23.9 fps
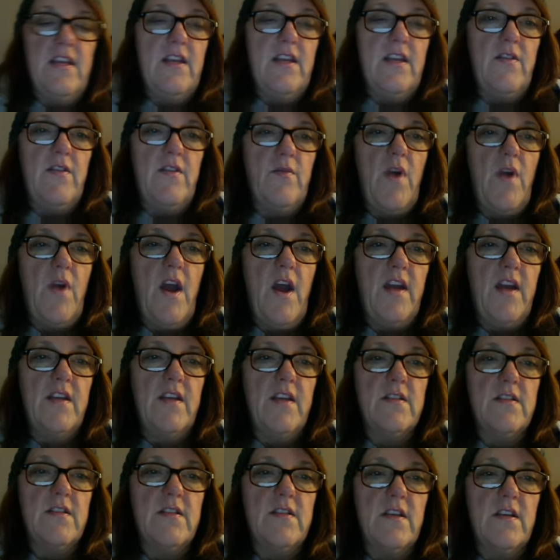The
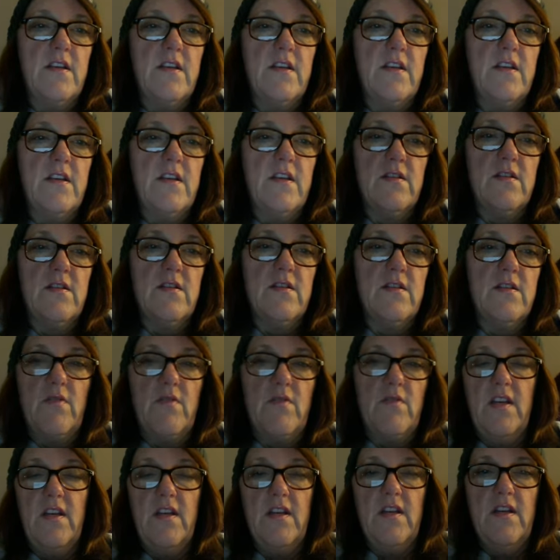rise is 3.
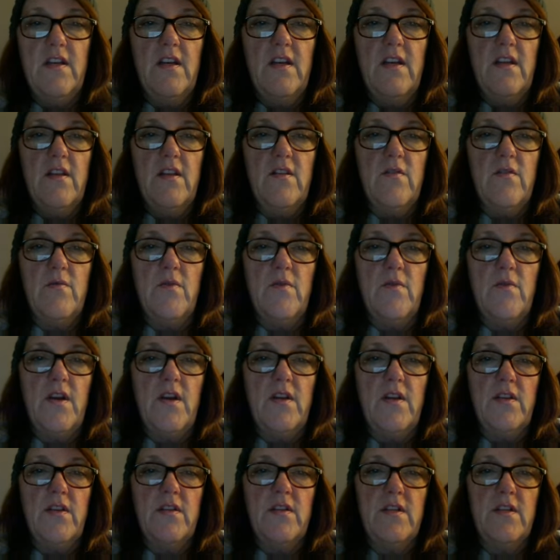The
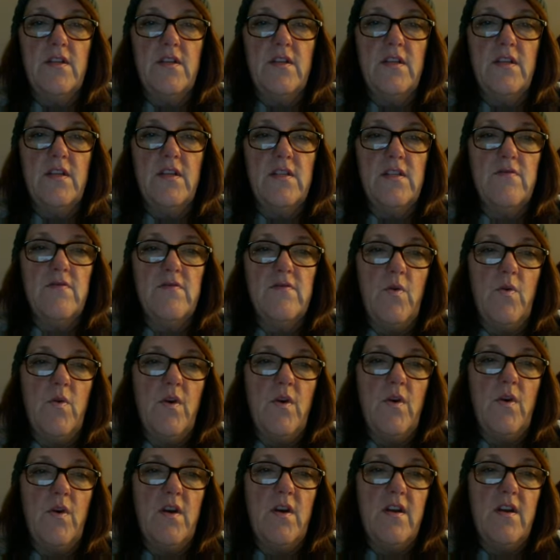run is 4.